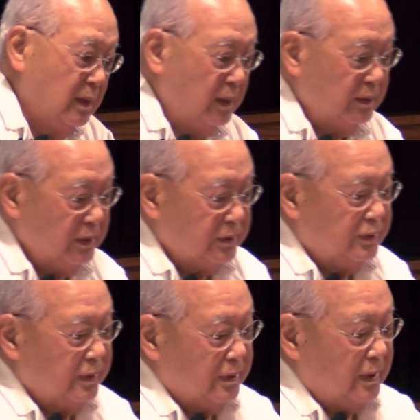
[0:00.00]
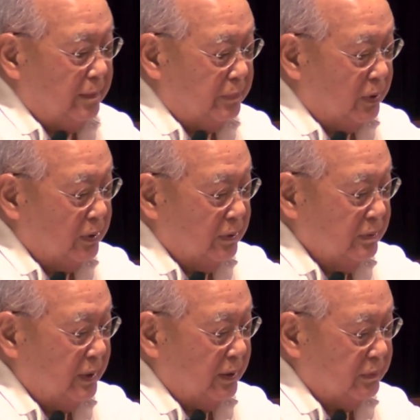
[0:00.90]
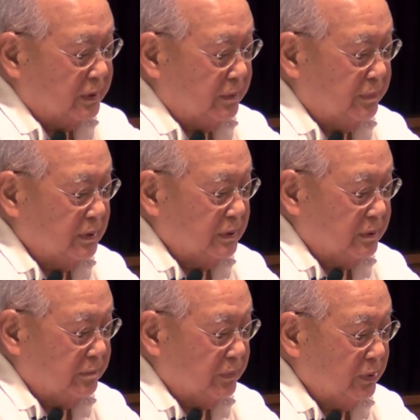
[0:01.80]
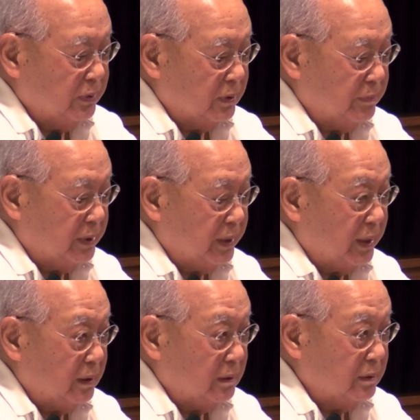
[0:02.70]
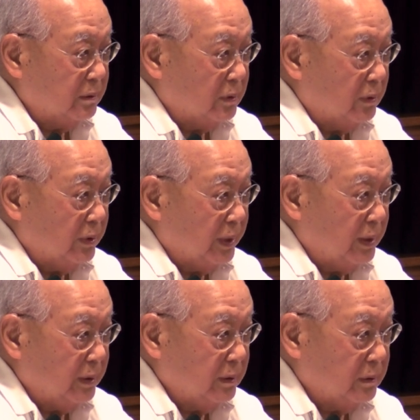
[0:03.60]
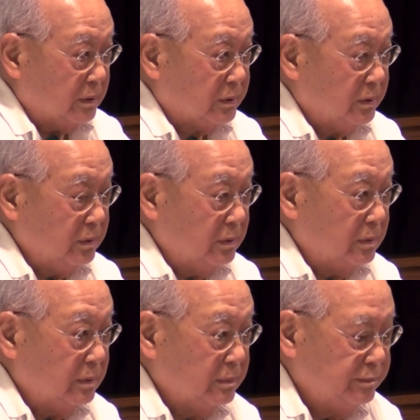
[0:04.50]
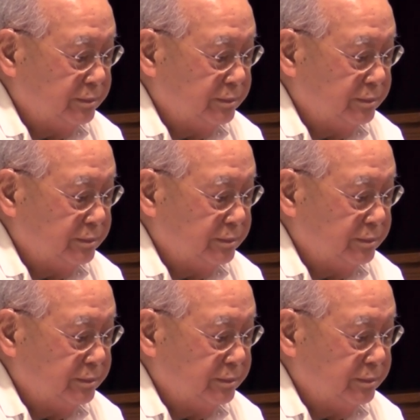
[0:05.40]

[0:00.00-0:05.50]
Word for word: And this thing that burned, that was a Bunsen burner, but I had to learn all that in the school.